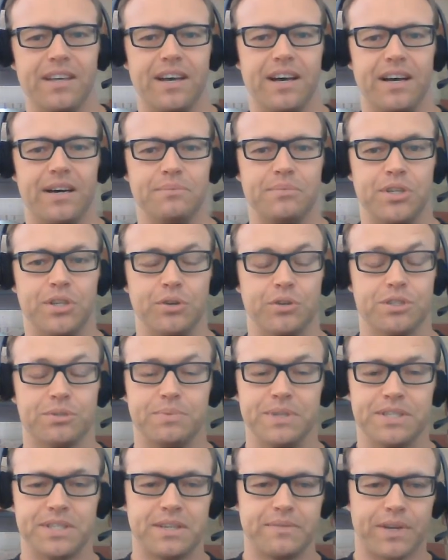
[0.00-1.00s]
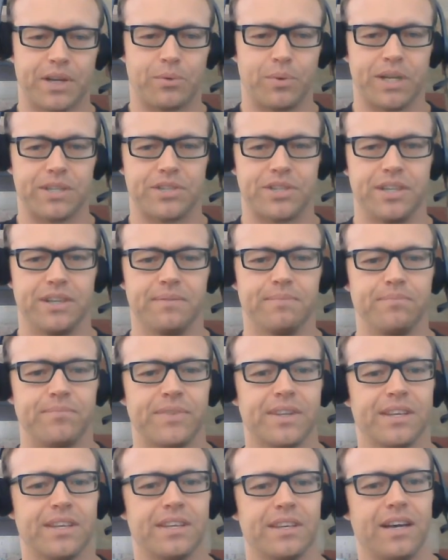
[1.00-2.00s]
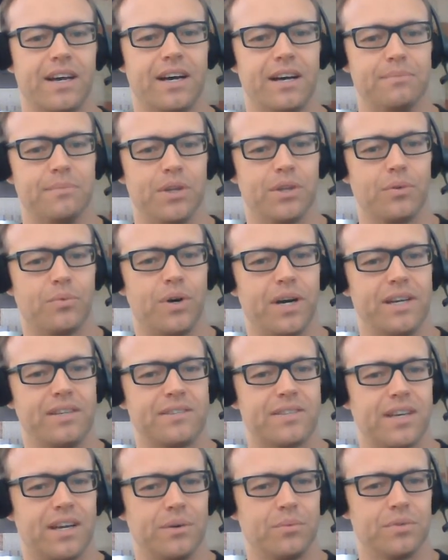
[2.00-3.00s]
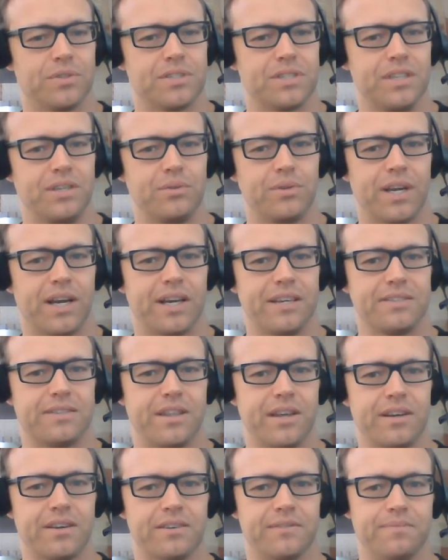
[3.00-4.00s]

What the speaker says: to your specific question. Otherwise, I will see you guys there.